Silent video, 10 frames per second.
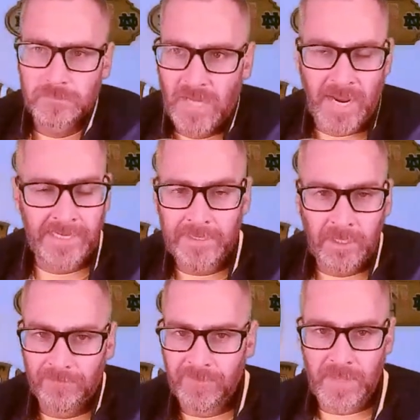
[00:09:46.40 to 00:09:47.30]
I ain't
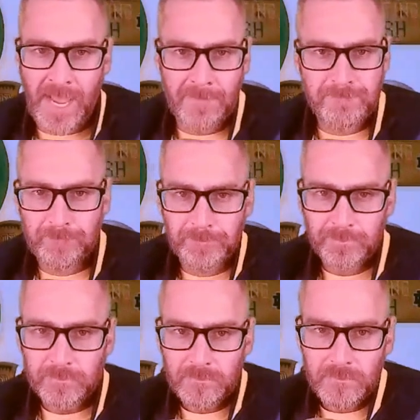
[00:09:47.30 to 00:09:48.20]
here for that.
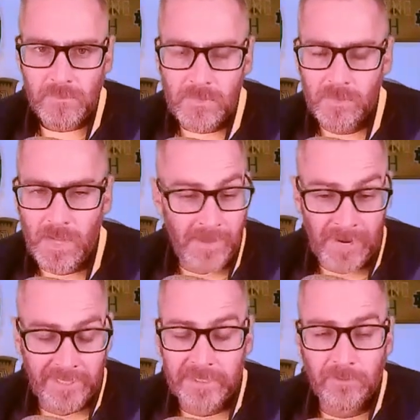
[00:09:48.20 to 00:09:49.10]
I'm
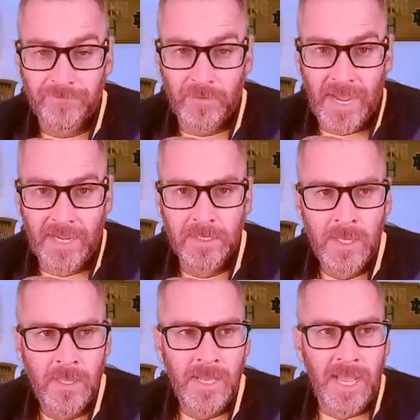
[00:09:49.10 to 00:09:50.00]
not here for that.
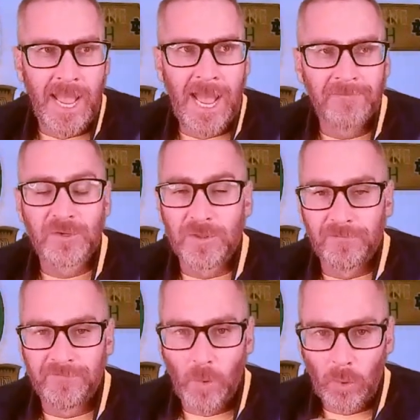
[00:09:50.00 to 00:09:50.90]
After the
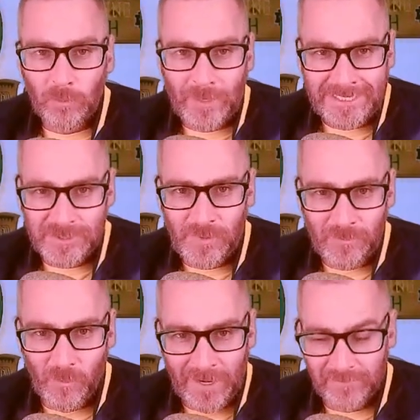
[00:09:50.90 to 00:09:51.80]
4 weeks we
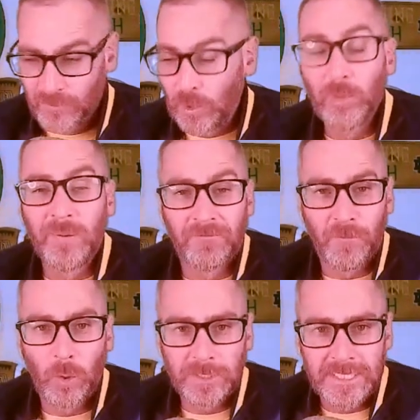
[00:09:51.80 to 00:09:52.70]
went through
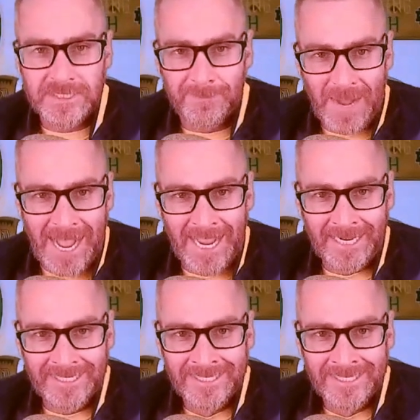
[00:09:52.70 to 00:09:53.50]
before this bye,